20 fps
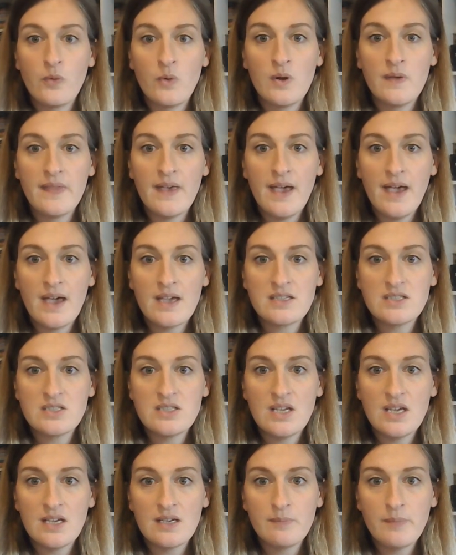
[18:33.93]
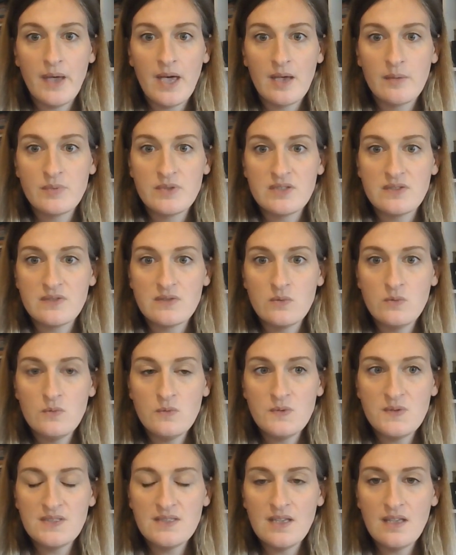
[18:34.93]
the hashtag BAP to
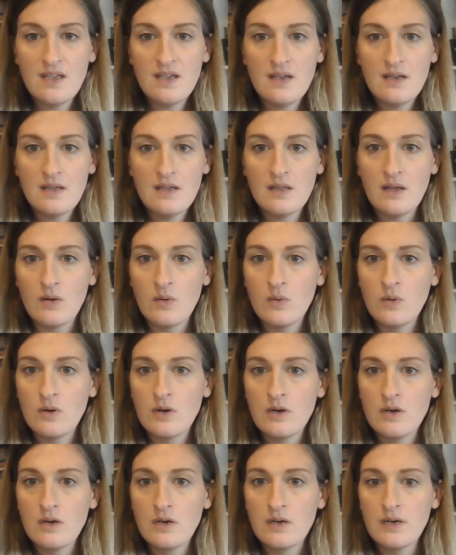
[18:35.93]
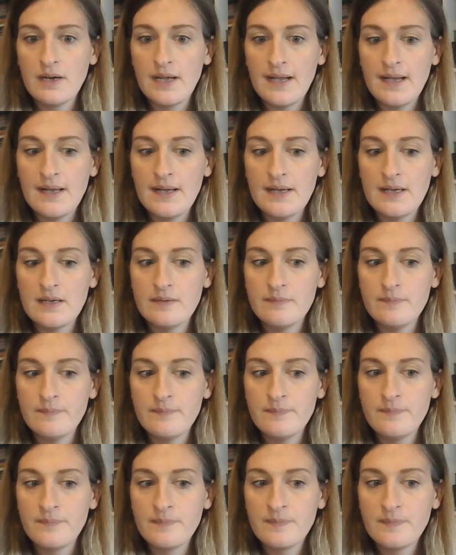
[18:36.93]
school sale or,
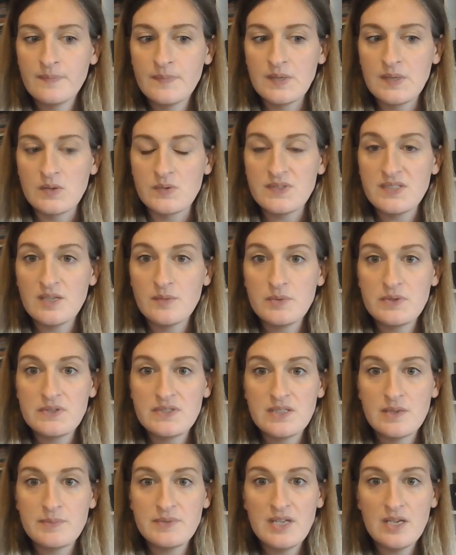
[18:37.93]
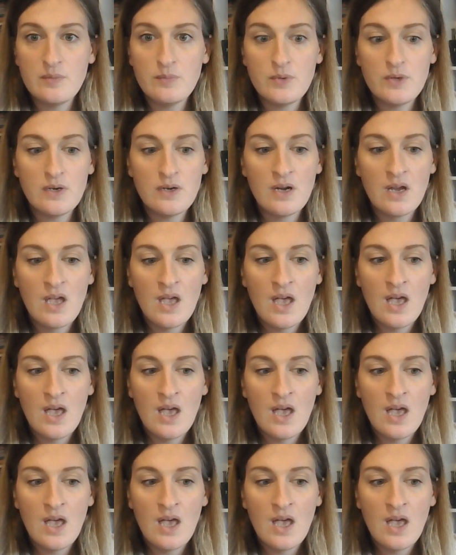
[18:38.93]
Sampler September.